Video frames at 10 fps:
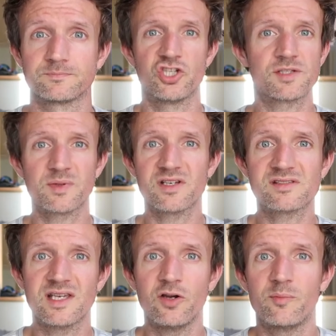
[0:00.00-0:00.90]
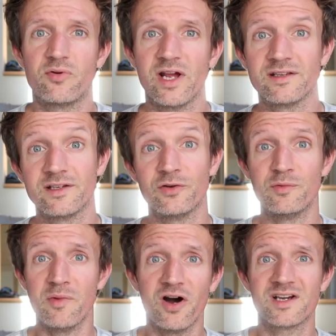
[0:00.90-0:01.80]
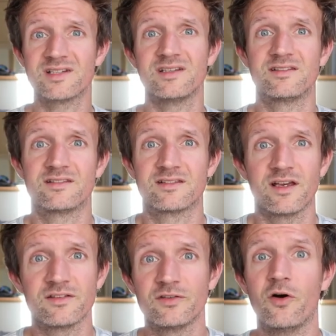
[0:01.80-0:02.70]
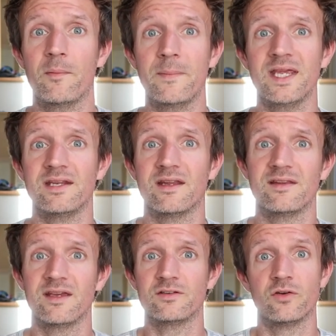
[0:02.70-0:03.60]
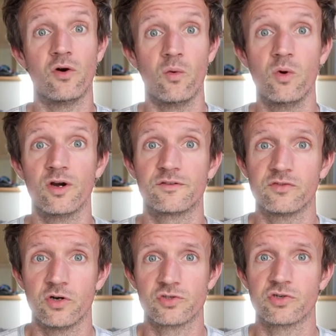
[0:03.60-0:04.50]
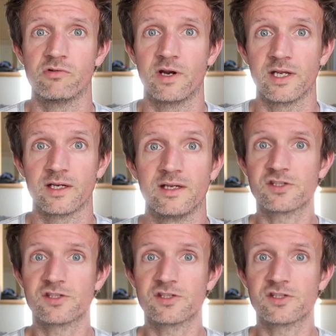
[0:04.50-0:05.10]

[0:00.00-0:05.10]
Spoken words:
Just because they're not branded or marketed does not mean that they do not work for ultra running.